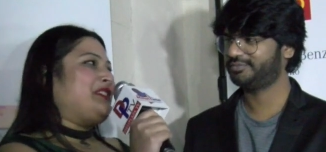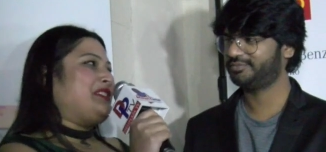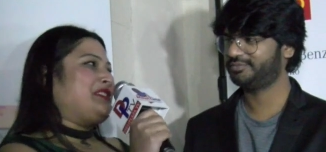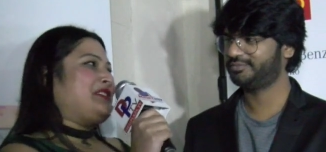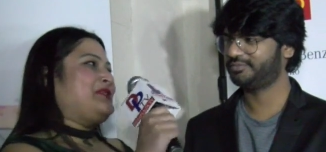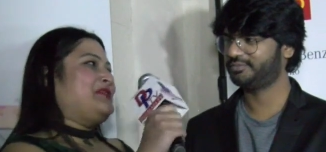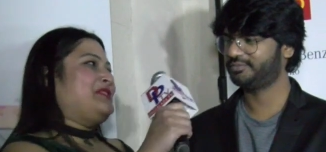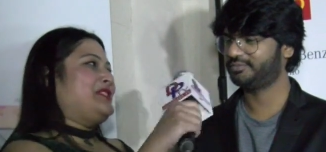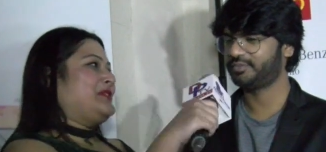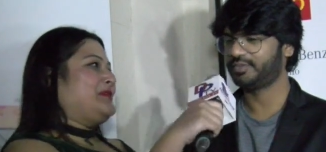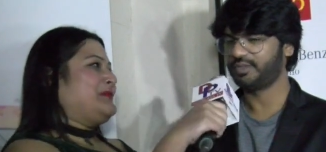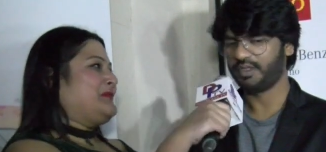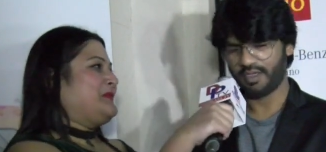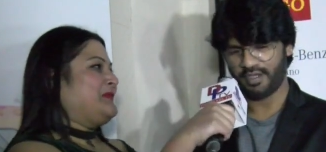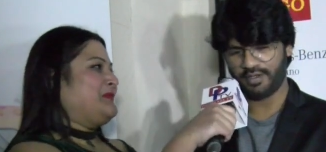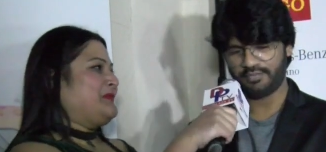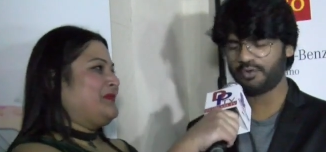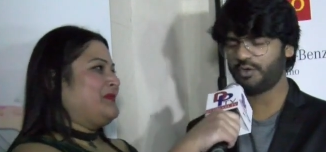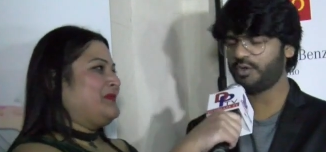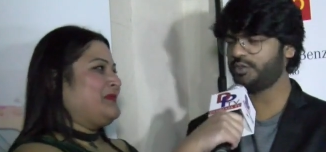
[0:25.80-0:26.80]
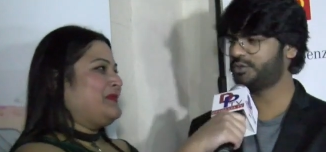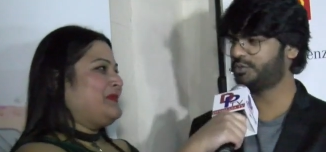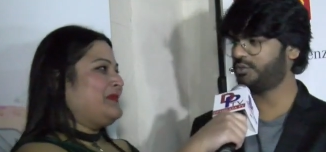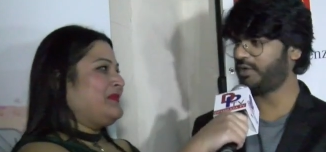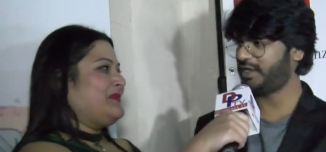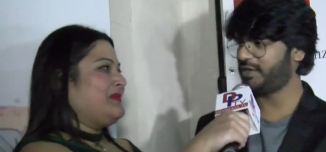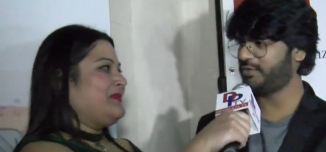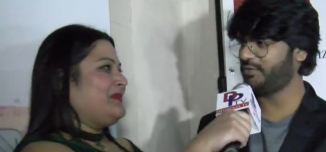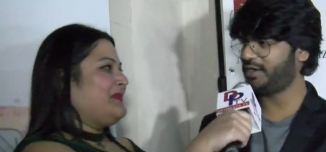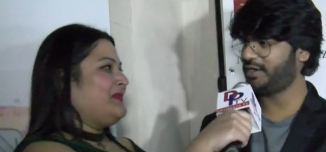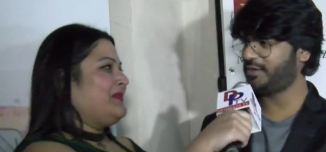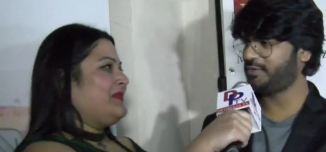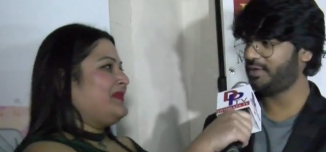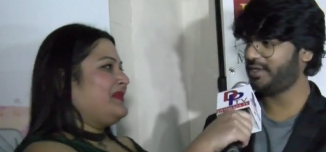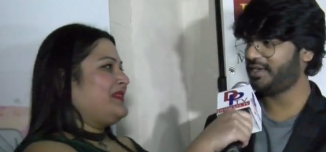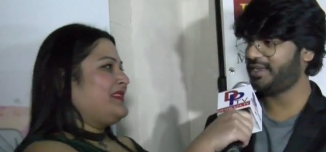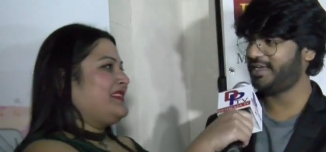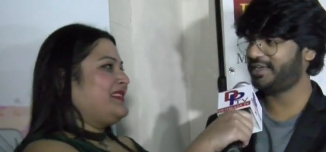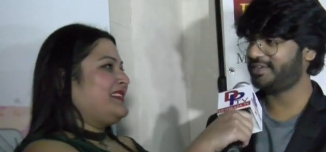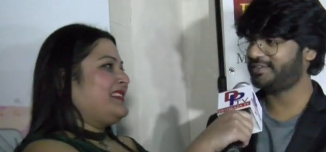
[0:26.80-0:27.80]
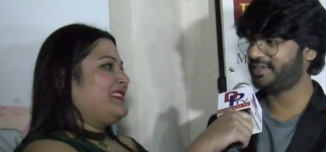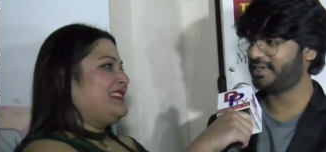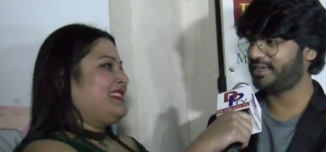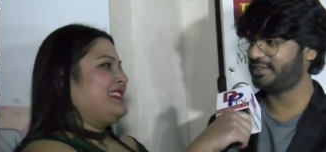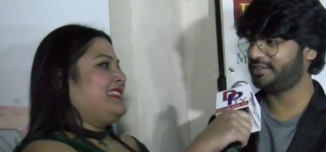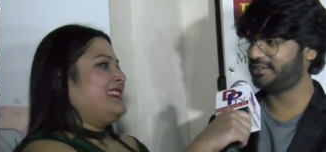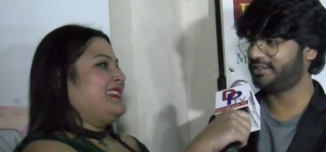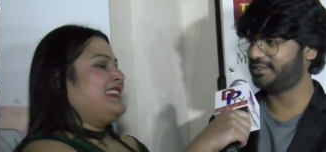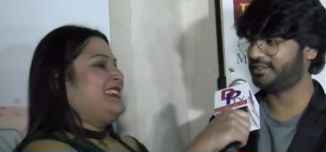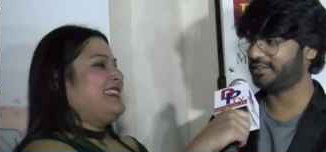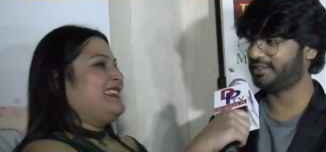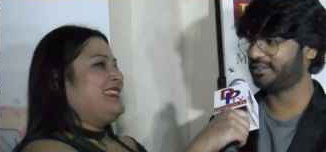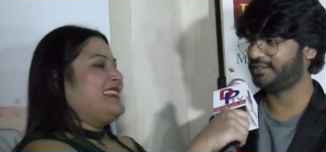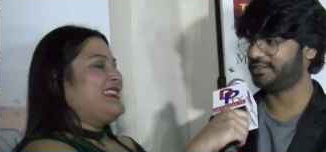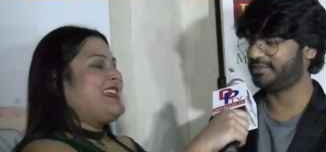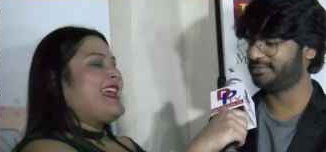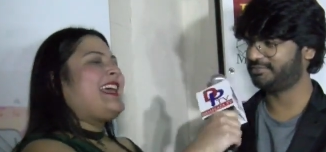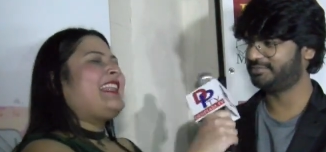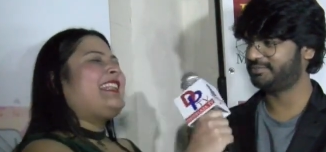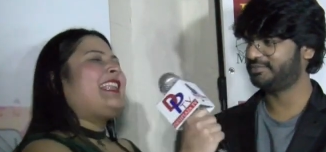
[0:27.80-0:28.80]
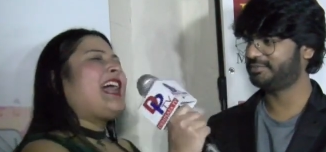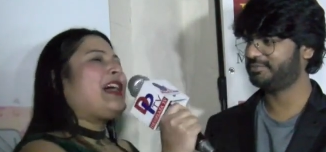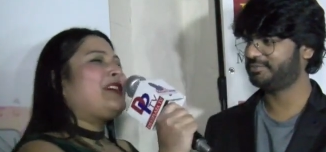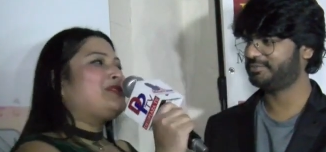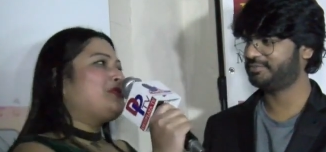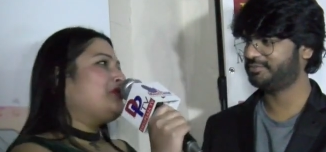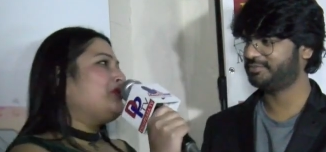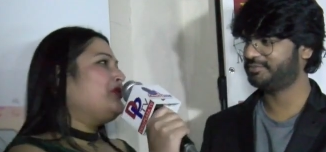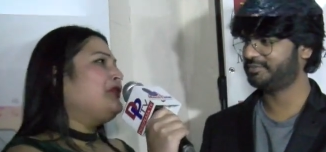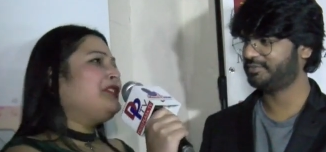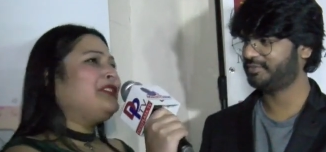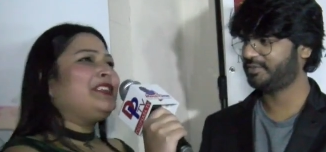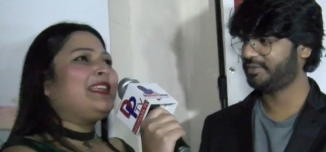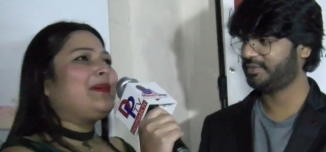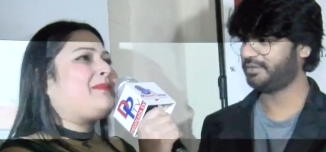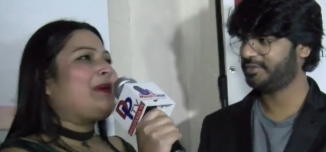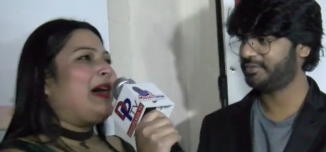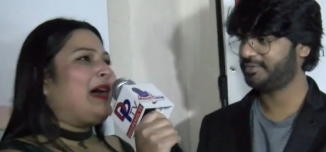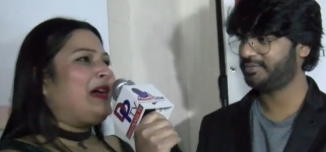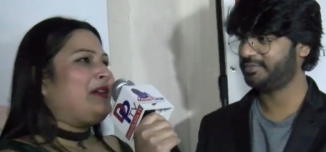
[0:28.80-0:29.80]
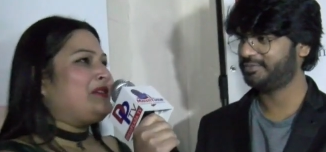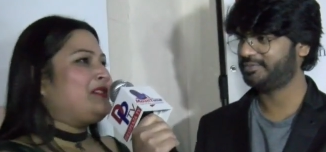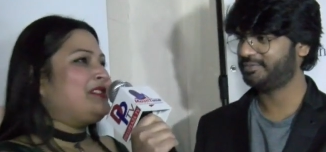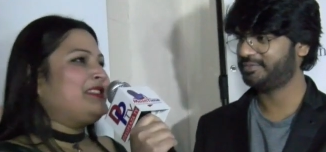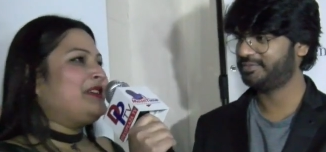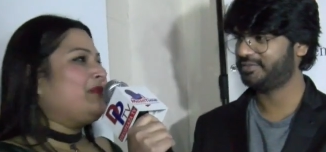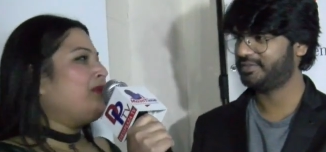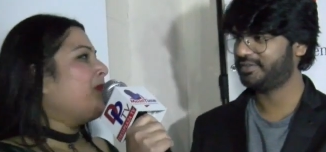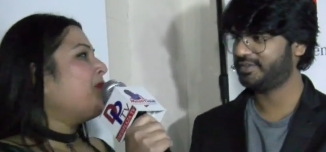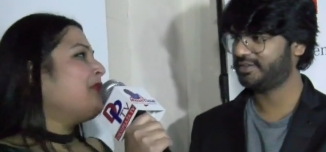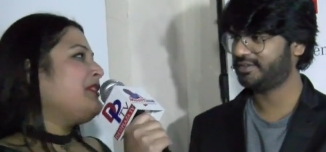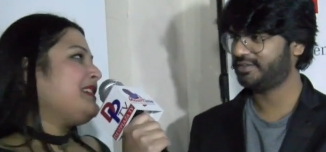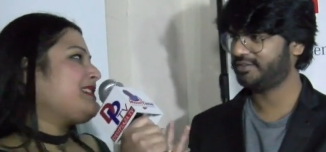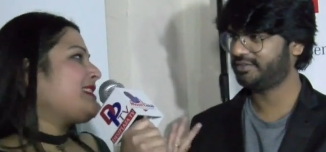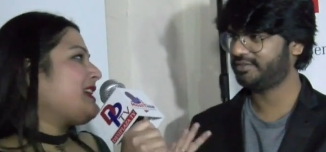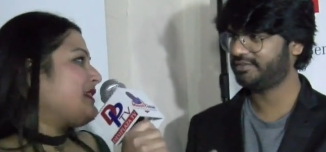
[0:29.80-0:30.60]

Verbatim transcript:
Speaker 1: festival?
Speaker 2: Of course, very, very, very excited.
Speaker 1: And how do you feel about the movies